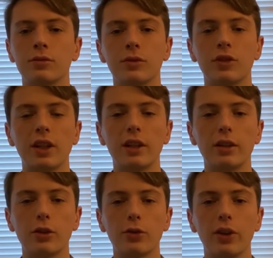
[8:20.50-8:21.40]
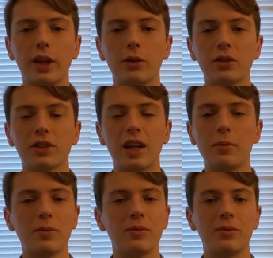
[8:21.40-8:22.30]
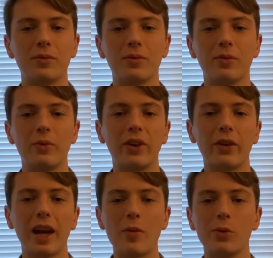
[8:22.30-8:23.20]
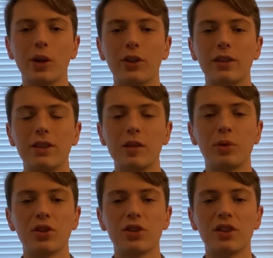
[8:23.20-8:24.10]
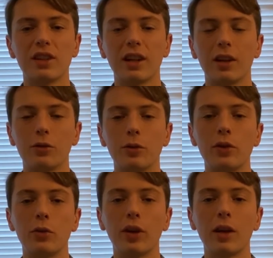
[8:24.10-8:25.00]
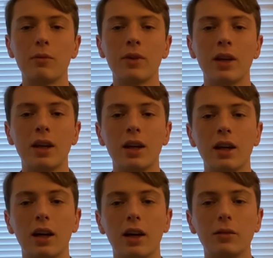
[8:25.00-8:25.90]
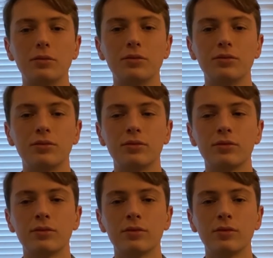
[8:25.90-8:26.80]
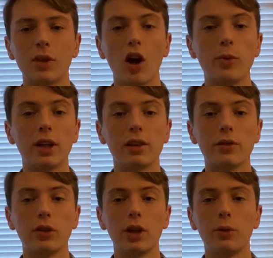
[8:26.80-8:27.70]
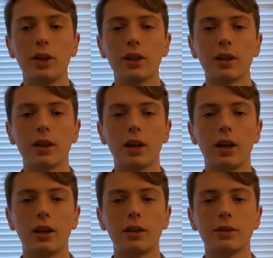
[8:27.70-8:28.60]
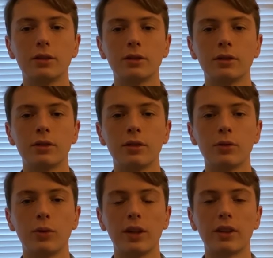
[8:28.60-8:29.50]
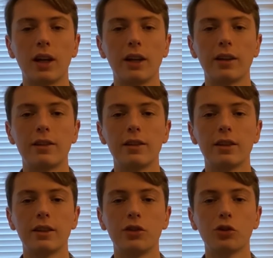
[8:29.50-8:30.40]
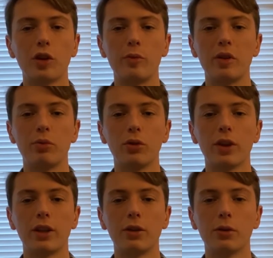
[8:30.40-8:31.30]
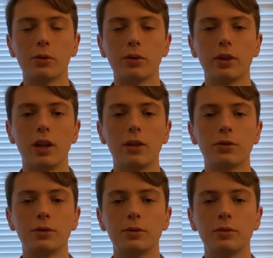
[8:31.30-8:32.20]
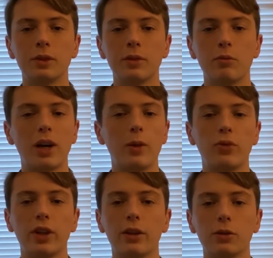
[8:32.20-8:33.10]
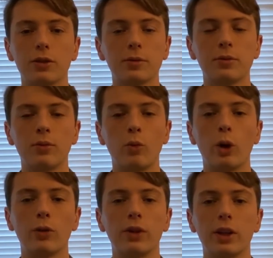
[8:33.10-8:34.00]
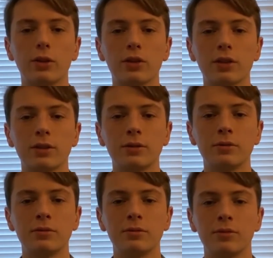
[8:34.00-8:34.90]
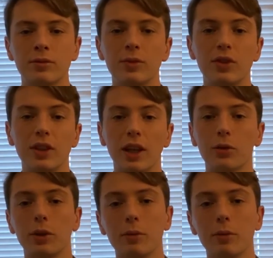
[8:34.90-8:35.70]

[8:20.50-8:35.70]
Send in your flannels. I'm very happy whenever I see the pictures, and I love reviewing them. I hope you guys have a great week. It's the holiday season. Enjoy the people that you love. Buy them flannels. Wear flannels. See you next week.